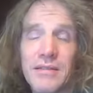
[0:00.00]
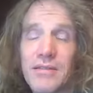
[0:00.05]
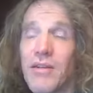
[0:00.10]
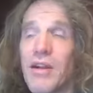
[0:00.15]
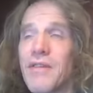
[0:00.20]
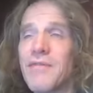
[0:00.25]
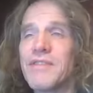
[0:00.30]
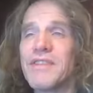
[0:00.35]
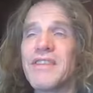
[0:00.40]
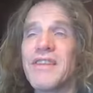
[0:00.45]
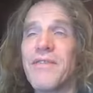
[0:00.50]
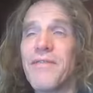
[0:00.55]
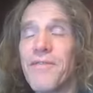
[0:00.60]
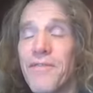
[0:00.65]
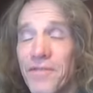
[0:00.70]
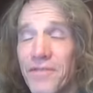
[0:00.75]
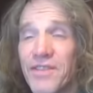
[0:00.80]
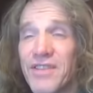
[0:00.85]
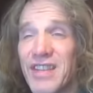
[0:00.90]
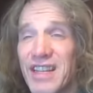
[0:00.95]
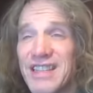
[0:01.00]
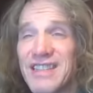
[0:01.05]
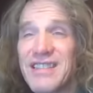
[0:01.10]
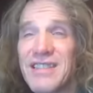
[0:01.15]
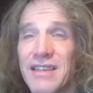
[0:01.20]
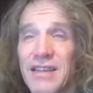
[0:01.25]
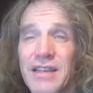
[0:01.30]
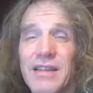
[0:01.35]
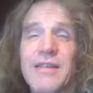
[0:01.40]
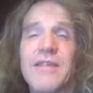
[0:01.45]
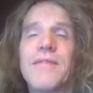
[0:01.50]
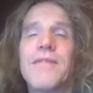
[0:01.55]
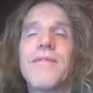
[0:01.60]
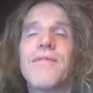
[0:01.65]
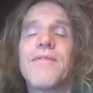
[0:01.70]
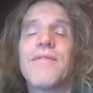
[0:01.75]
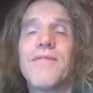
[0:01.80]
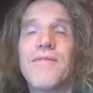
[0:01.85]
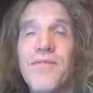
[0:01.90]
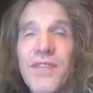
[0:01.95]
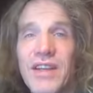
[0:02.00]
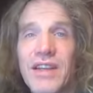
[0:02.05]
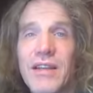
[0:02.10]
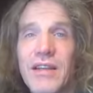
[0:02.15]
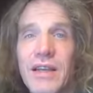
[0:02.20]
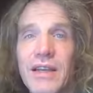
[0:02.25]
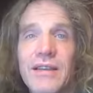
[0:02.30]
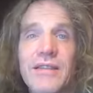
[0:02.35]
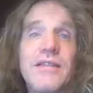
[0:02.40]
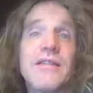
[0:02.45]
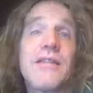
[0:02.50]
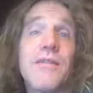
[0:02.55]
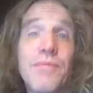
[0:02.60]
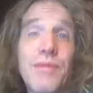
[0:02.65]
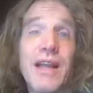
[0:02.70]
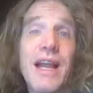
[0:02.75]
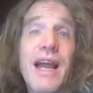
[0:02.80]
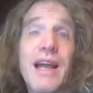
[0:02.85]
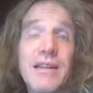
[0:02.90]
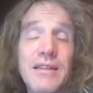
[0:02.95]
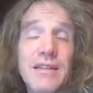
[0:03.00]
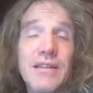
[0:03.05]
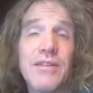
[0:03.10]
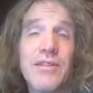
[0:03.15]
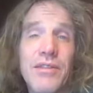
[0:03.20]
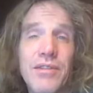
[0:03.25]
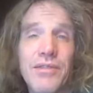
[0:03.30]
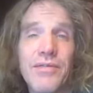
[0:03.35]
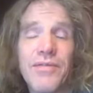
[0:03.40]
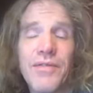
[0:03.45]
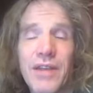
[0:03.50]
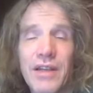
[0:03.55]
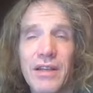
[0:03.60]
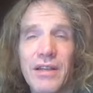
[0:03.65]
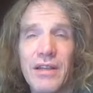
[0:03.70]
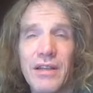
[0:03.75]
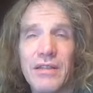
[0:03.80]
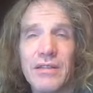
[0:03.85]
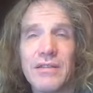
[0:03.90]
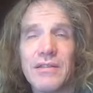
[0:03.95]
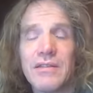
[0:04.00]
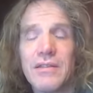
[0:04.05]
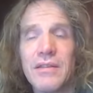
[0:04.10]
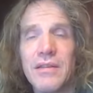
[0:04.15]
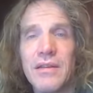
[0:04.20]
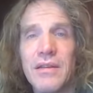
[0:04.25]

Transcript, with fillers: They're obviously sensing feelings and then reacting to their feelings.